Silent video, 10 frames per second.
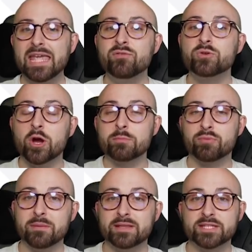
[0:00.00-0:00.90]
if you don't
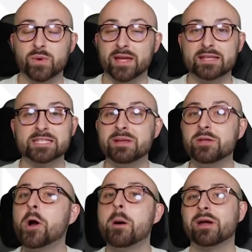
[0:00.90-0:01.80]
bring him in this week, it doesn't mean
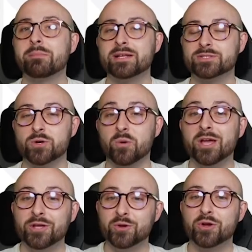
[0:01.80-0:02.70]
you can't bring him in at all.
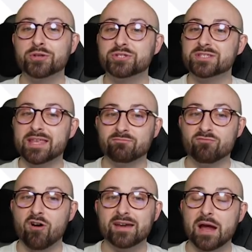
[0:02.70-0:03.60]
You could just then
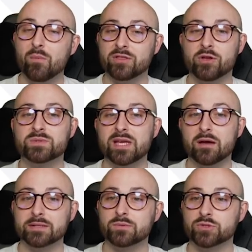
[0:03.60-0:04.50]
ride out with
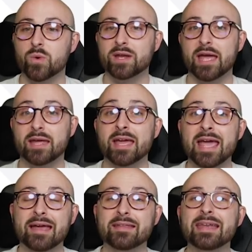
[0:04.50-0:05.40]
Coutinho until 28.
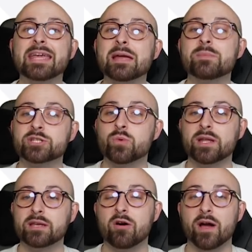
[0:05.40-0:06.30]
And then in game week
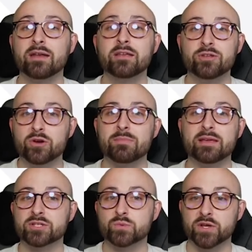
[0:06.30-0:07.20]
29, you could
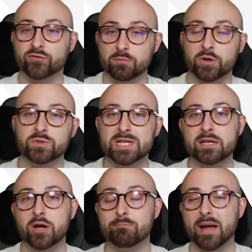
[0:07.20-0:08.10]
make the switch from
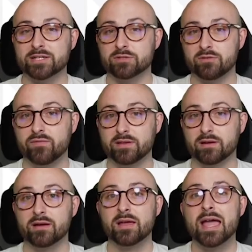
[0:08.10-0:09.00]
Coutinho back to
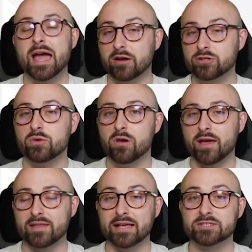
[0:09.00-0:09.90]
Raphinha. And I do
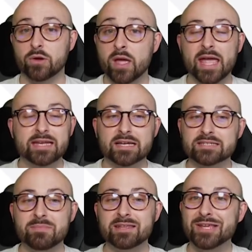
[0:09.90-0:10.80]
like that. So it
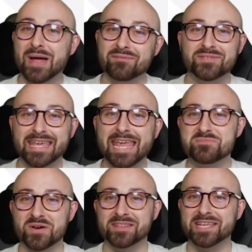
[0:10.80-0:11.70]
doesn't mean that you have to
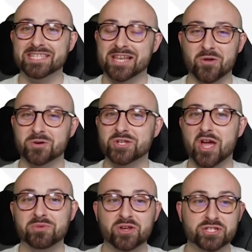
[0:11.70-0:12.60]
keep one of these long
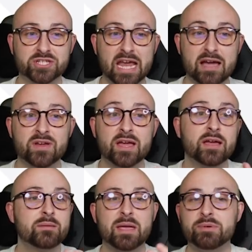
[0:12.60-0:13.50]
term. You could just have
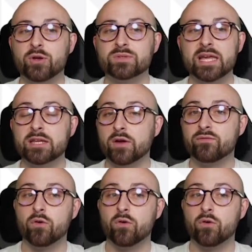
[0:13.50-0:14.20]
maybe Coutinho